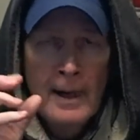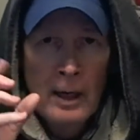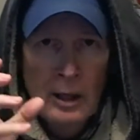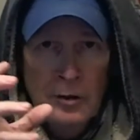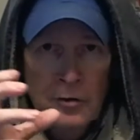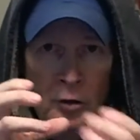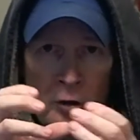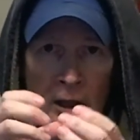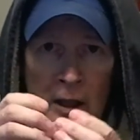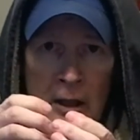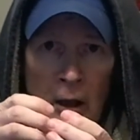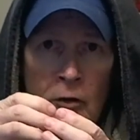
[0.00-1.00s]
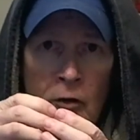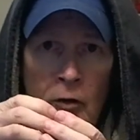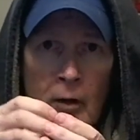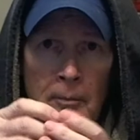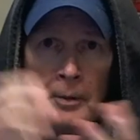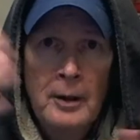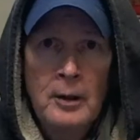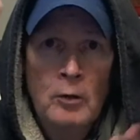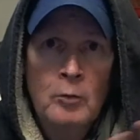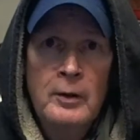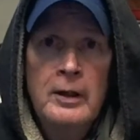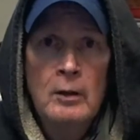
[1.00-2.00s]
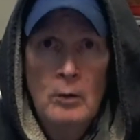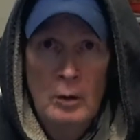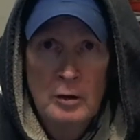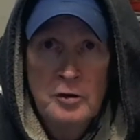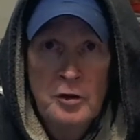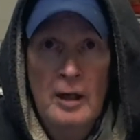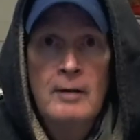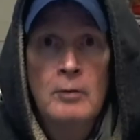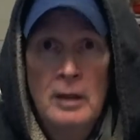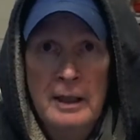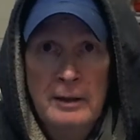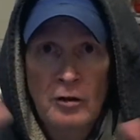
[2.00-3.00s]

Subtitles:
is you can go to a bigger reel generally,